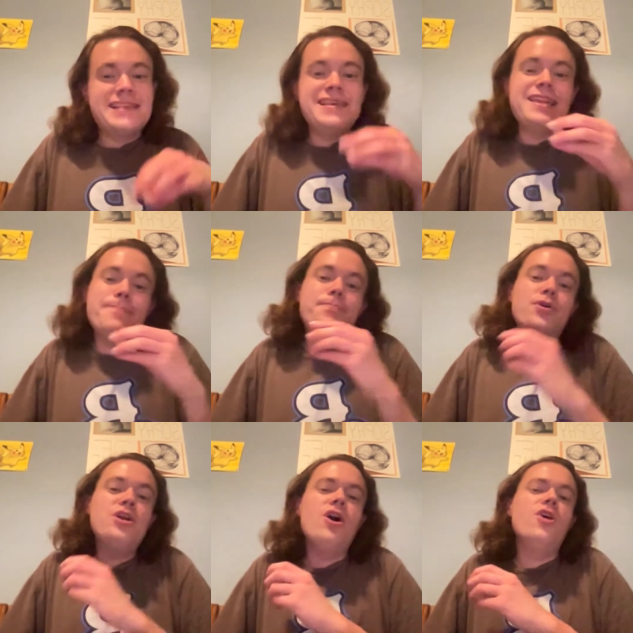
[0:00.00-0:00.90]
Is he going to
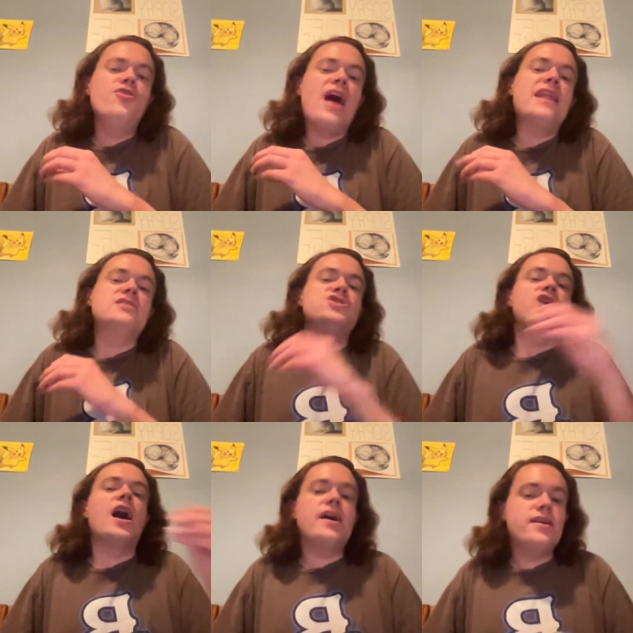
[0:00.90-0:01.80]
put all that
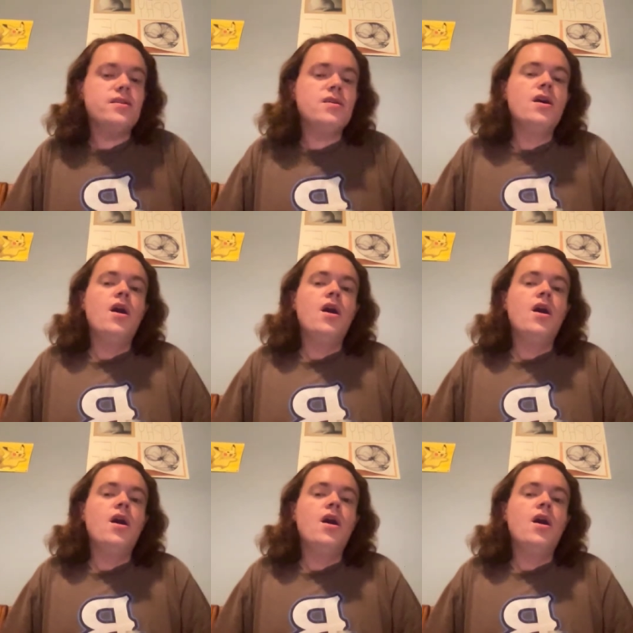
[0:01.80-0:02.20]
aside?